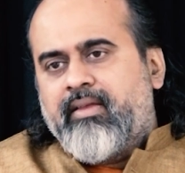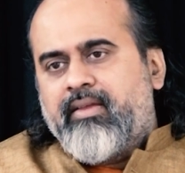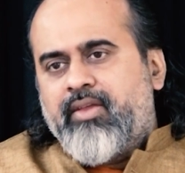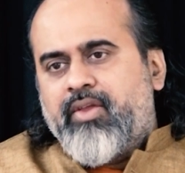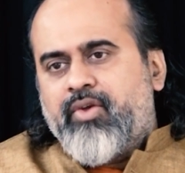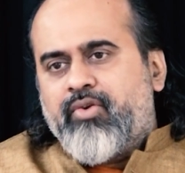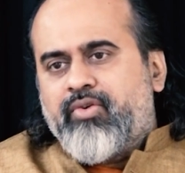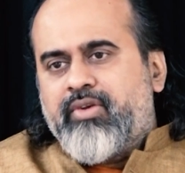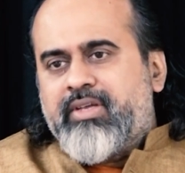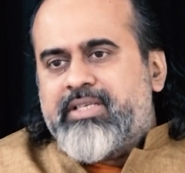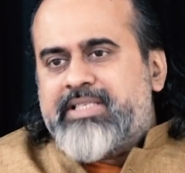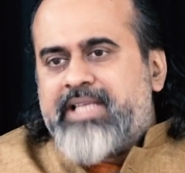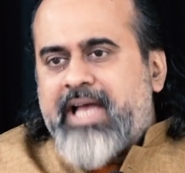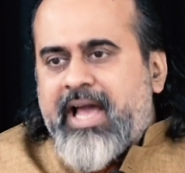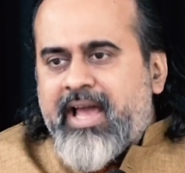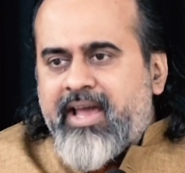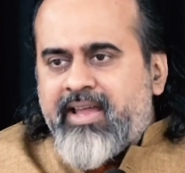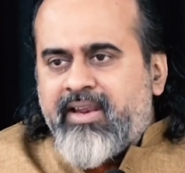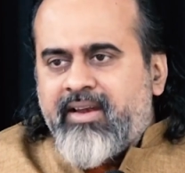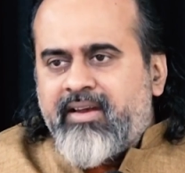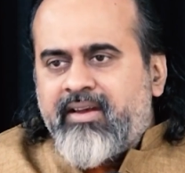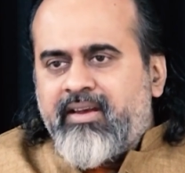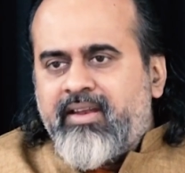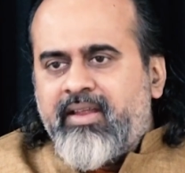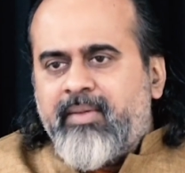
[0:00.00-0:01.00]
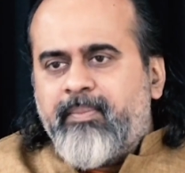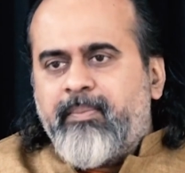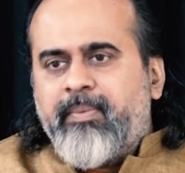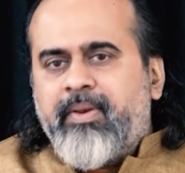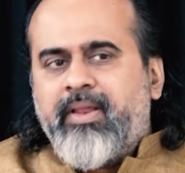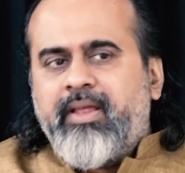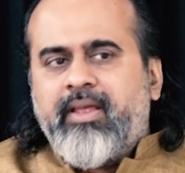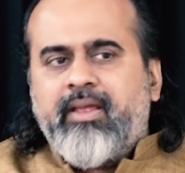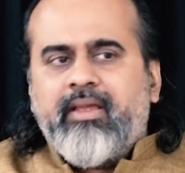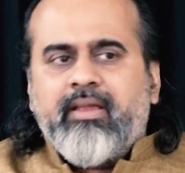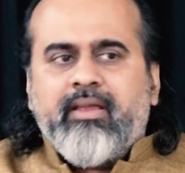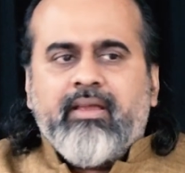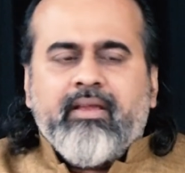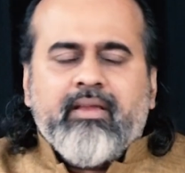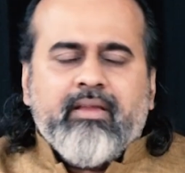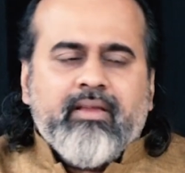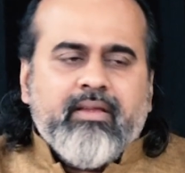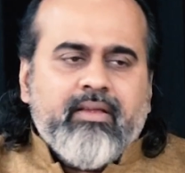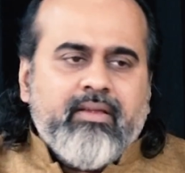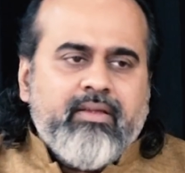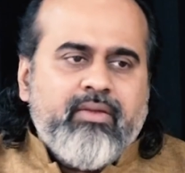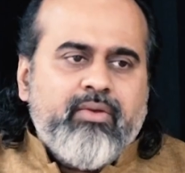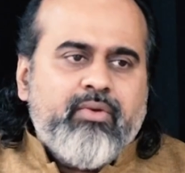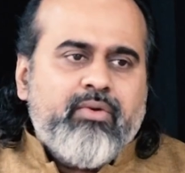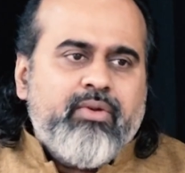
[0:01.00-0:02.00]
You desire it deeply,
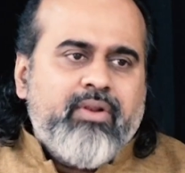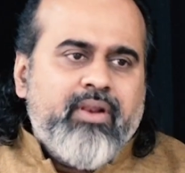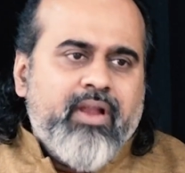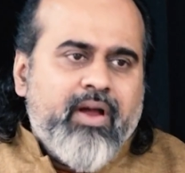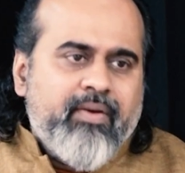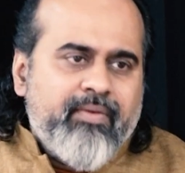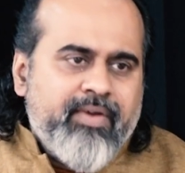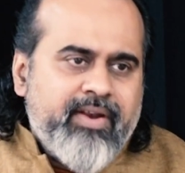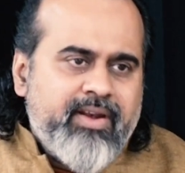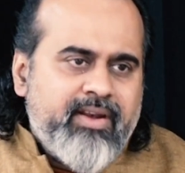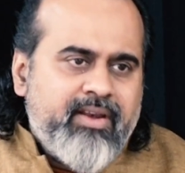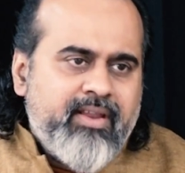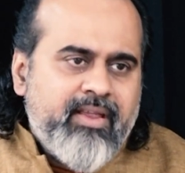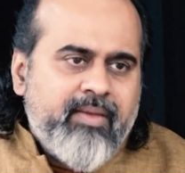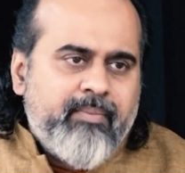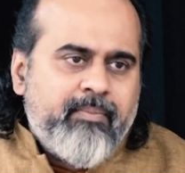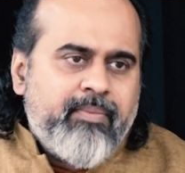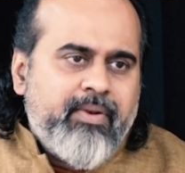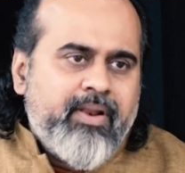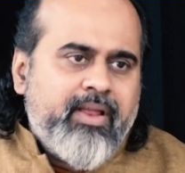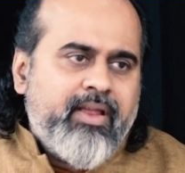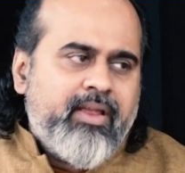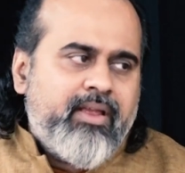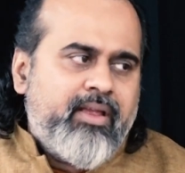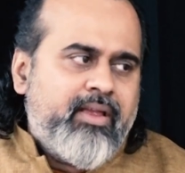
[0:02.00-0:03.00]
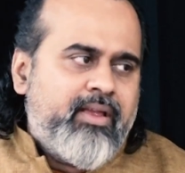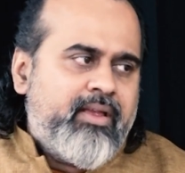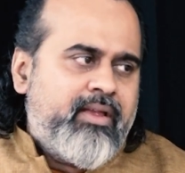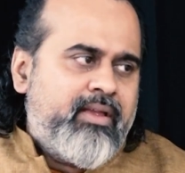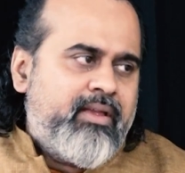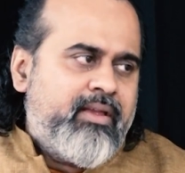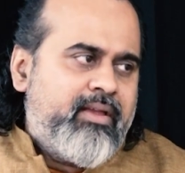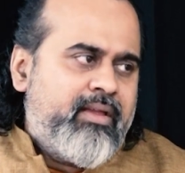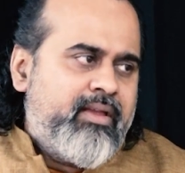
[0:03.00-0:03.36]
you love it deeply,